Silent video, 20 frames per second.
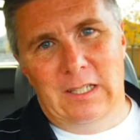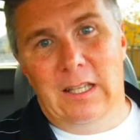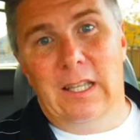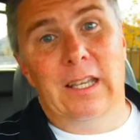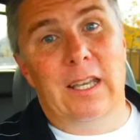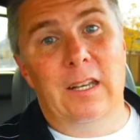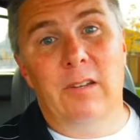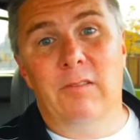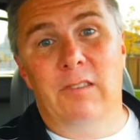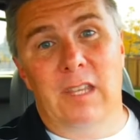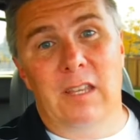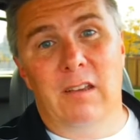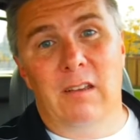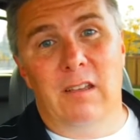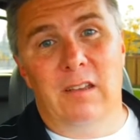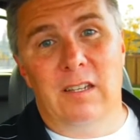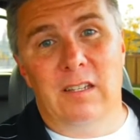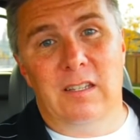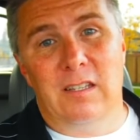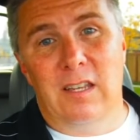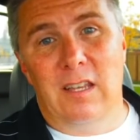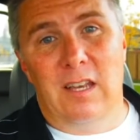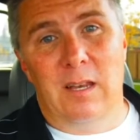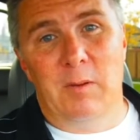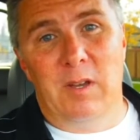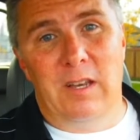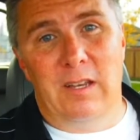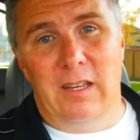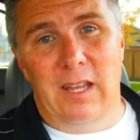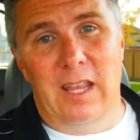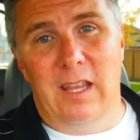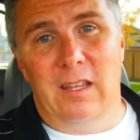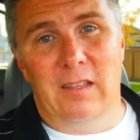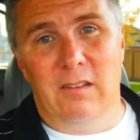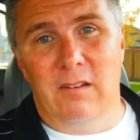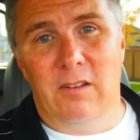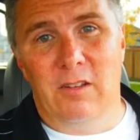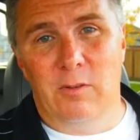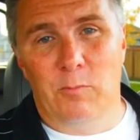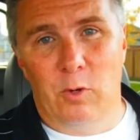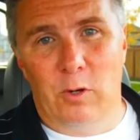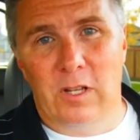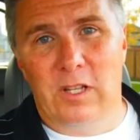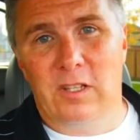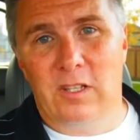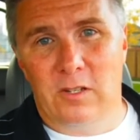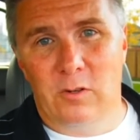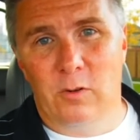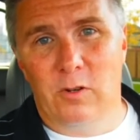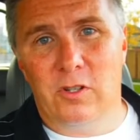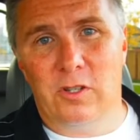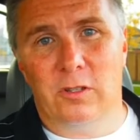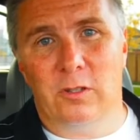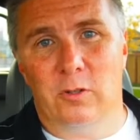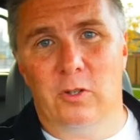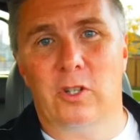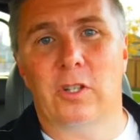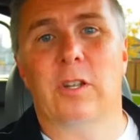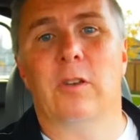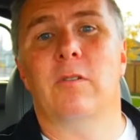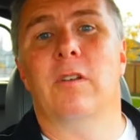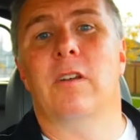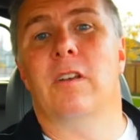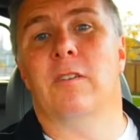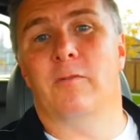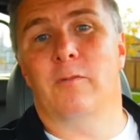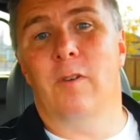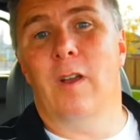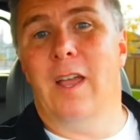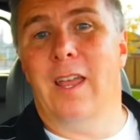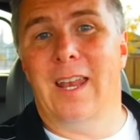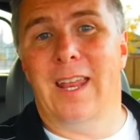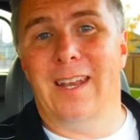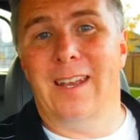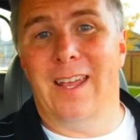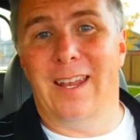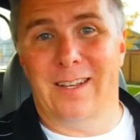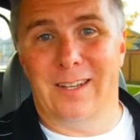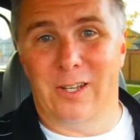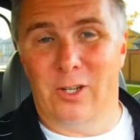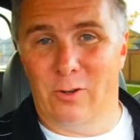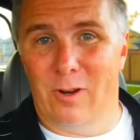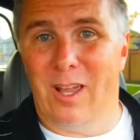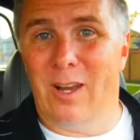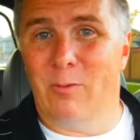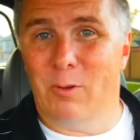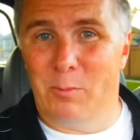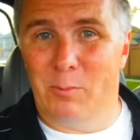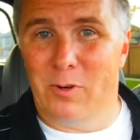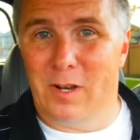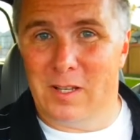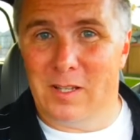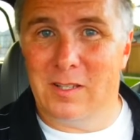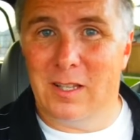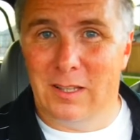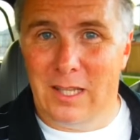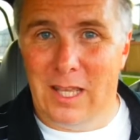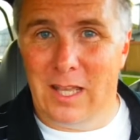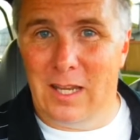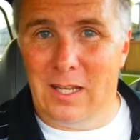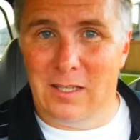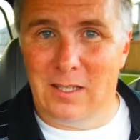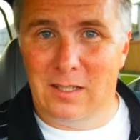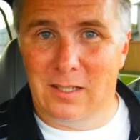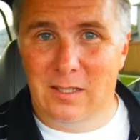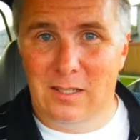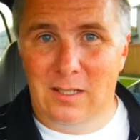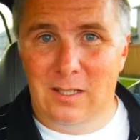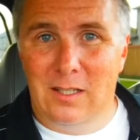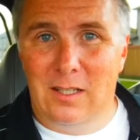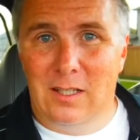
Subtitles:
Like, I don't think you're going to see anybody taking their Good Morning Snore solution out on a Friday night to try to impress the ladies.